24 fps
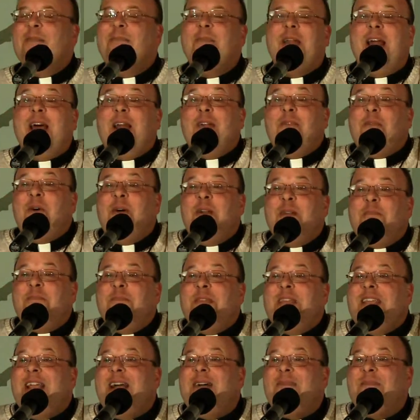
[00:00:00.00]
but I don't want to
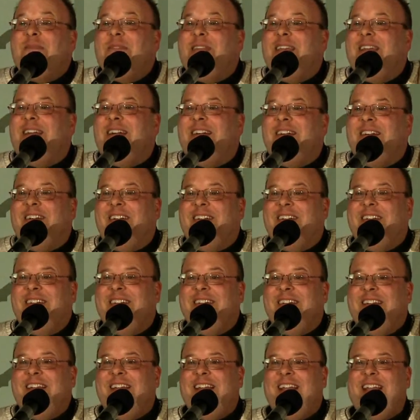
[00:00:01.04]
be up there.
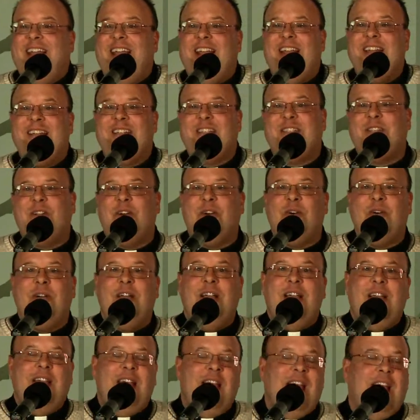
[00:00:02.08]
And so
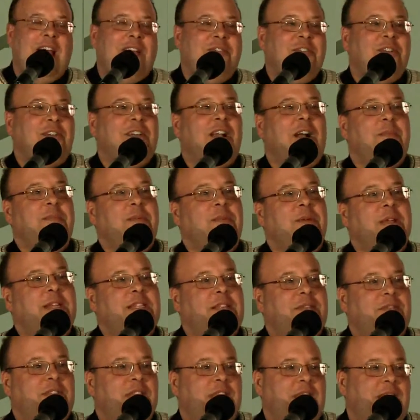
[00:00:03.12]
after a couple of
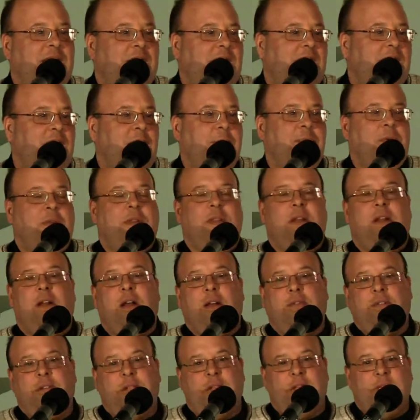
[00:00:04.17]
weeks of thinking that, I put that
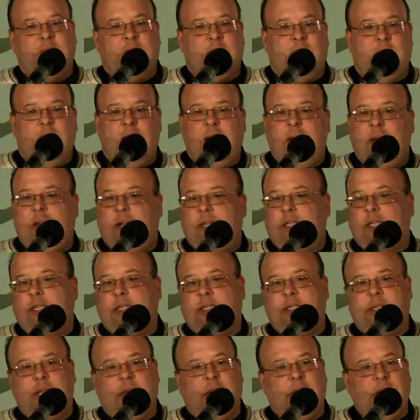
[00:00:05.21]
off to the side and I
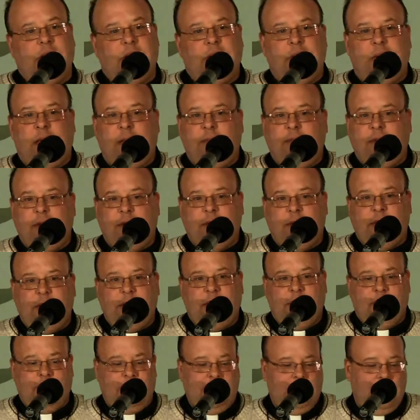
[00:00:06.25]
just, I just left it.
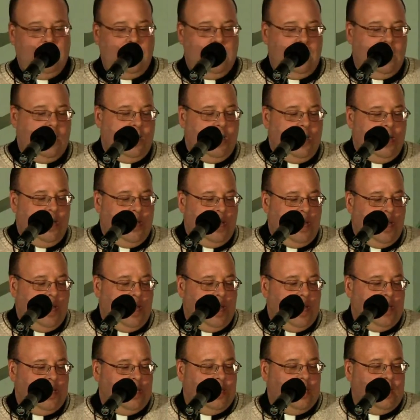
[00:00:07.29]

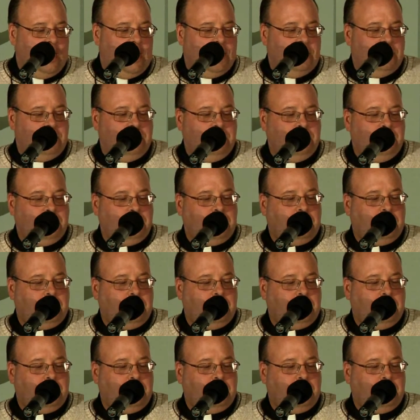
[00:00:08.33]
And um,